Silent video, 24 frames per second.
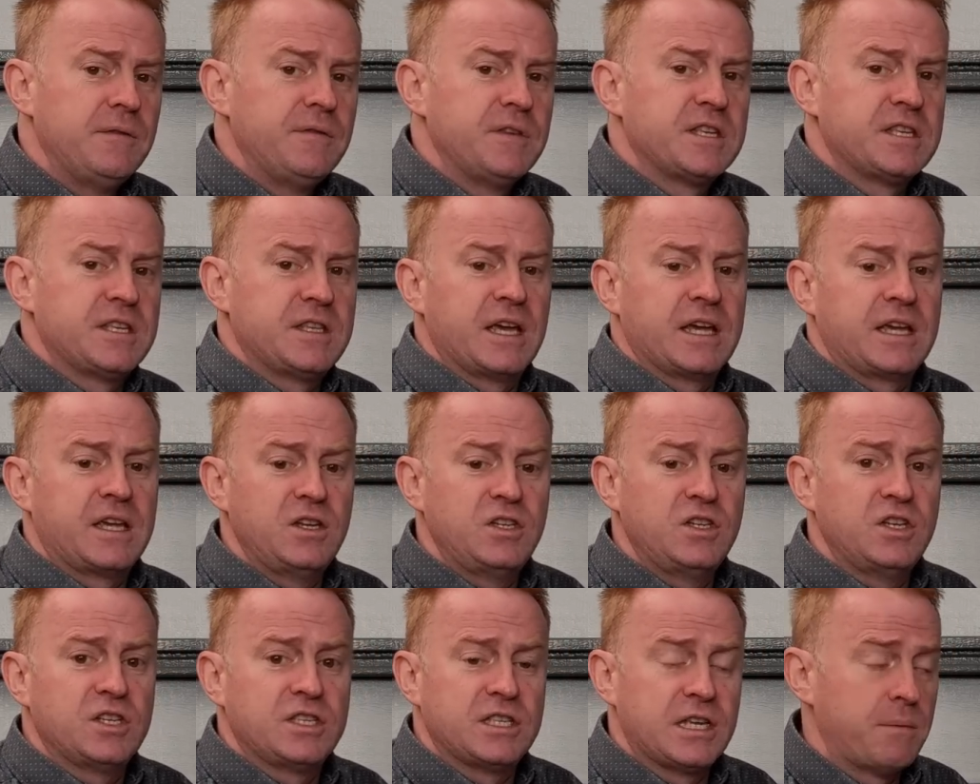So that
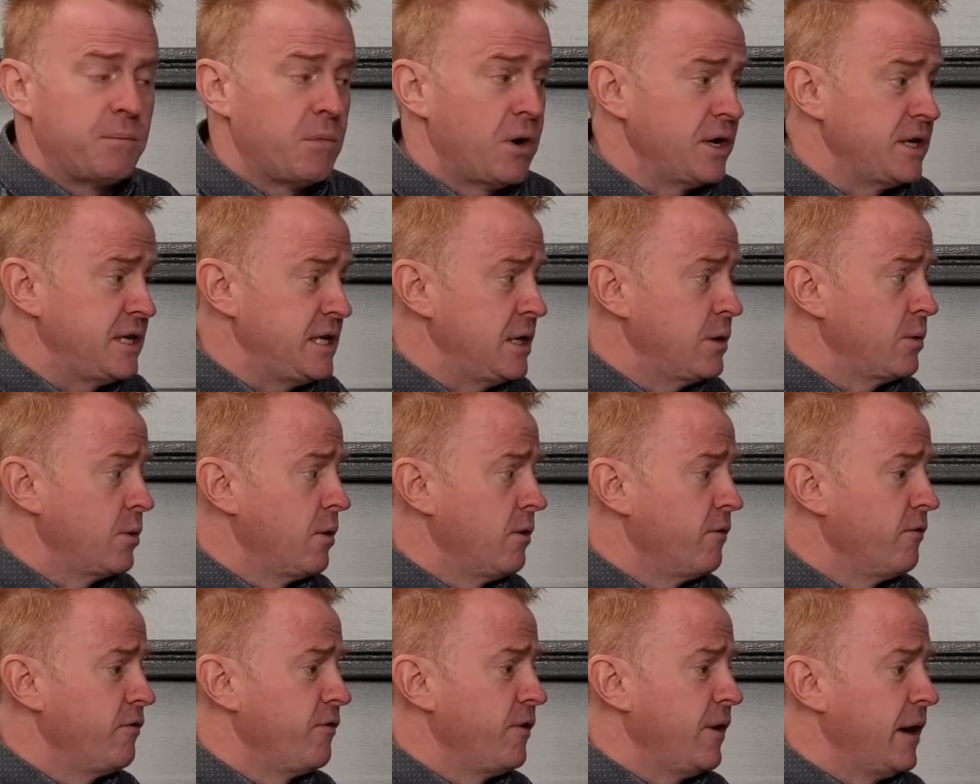gives you some idea
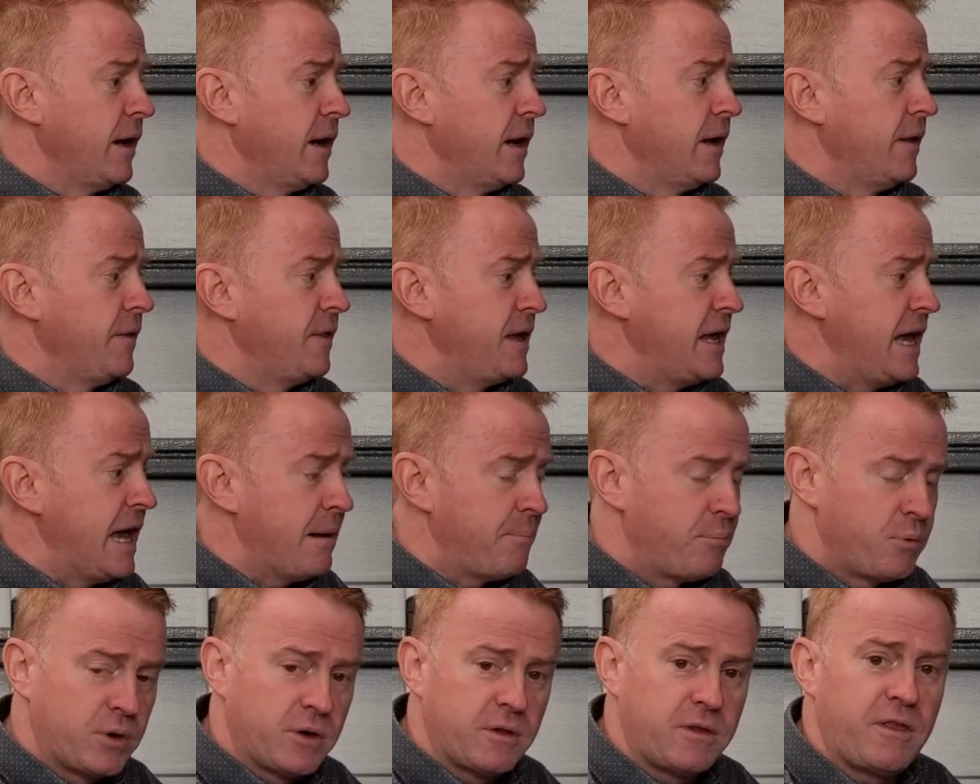of the
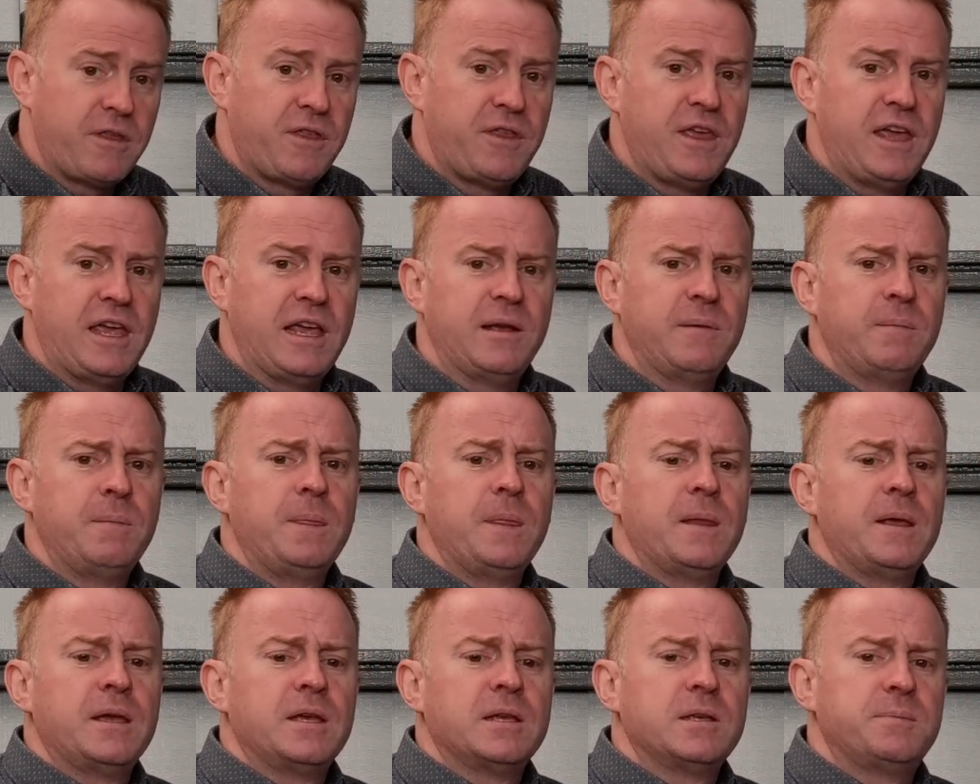output of the thing,
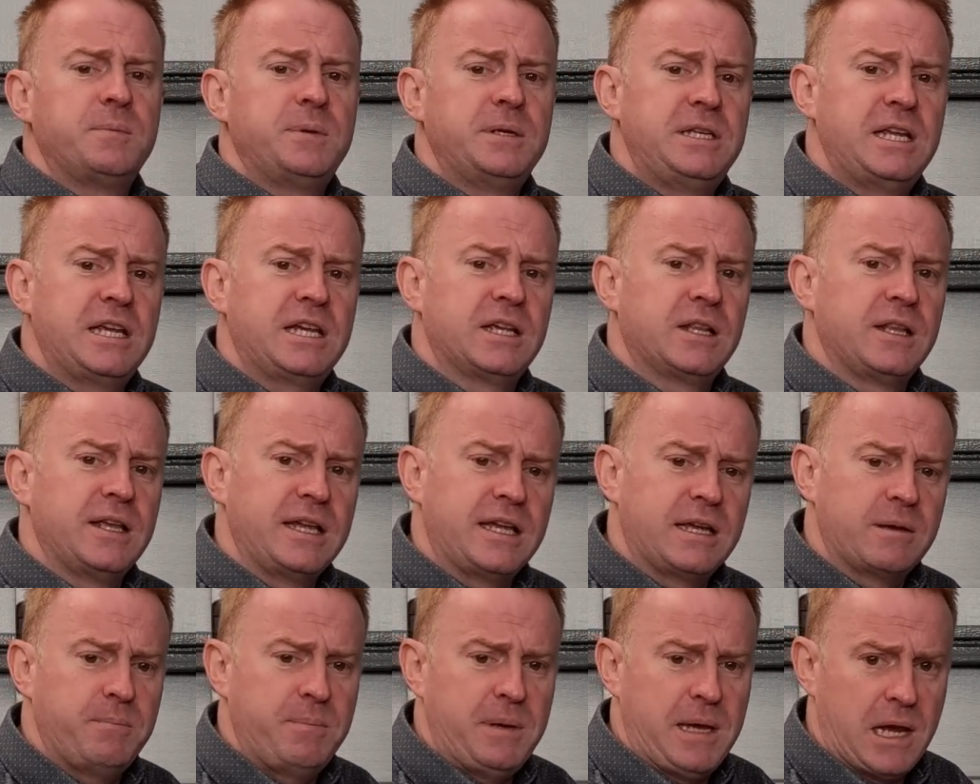particularly
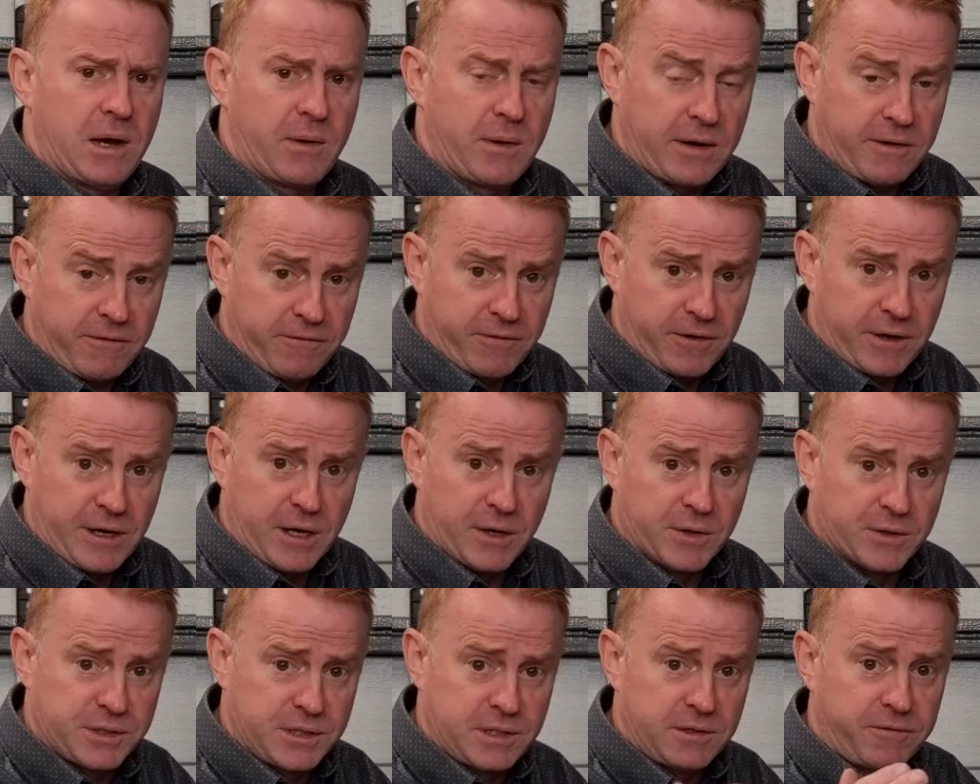comparing
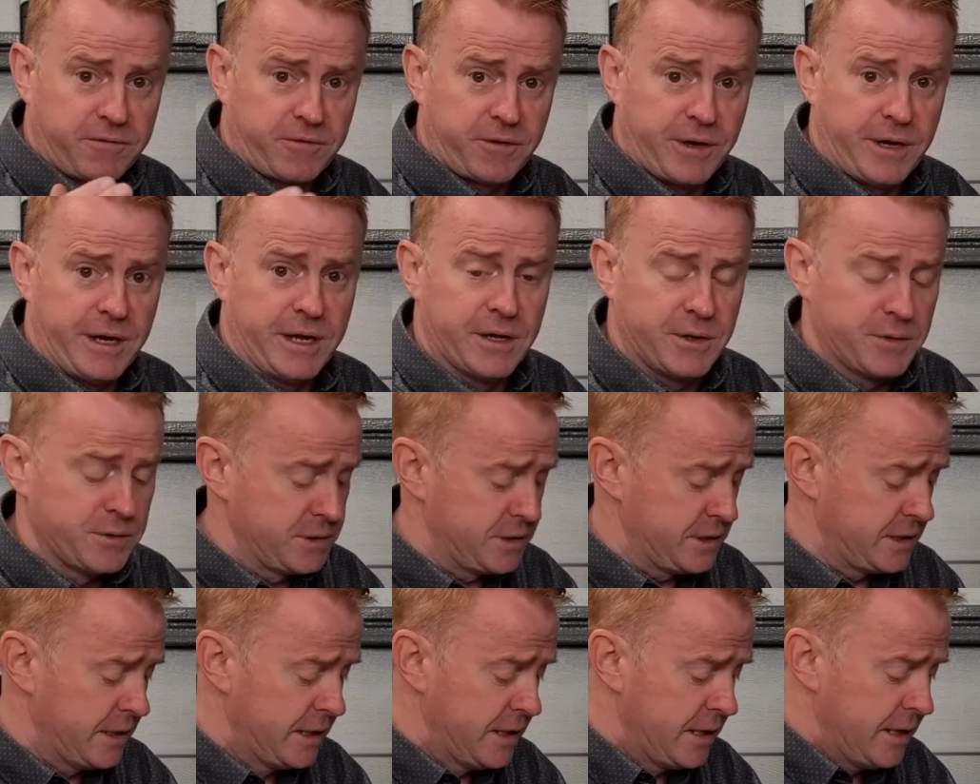Fresnels to
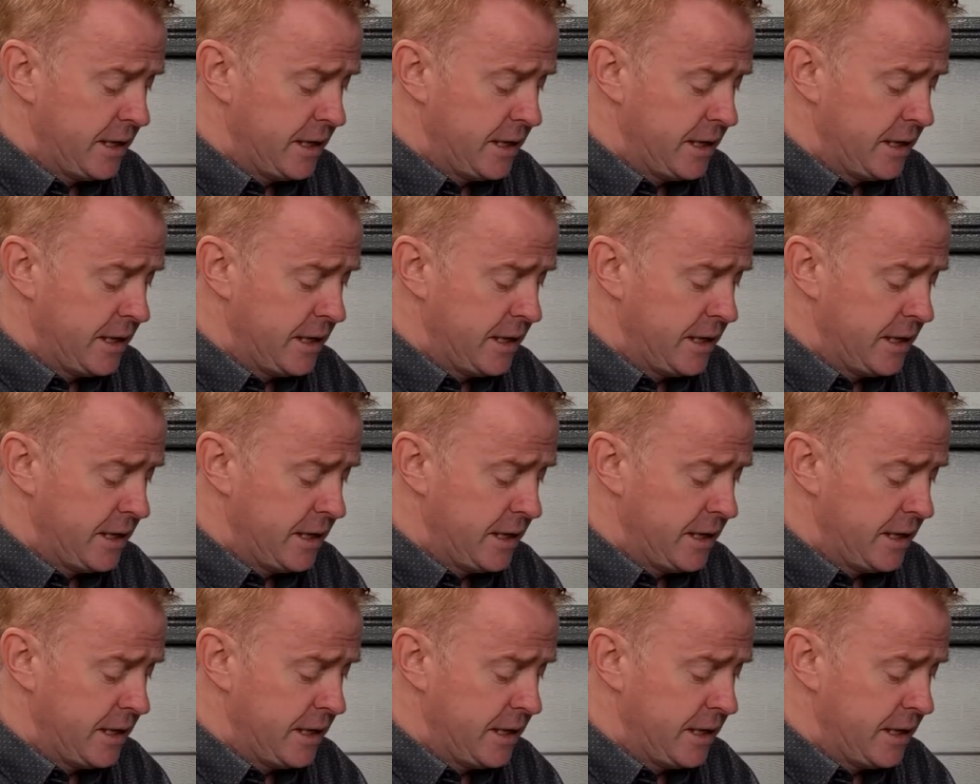Fresnels.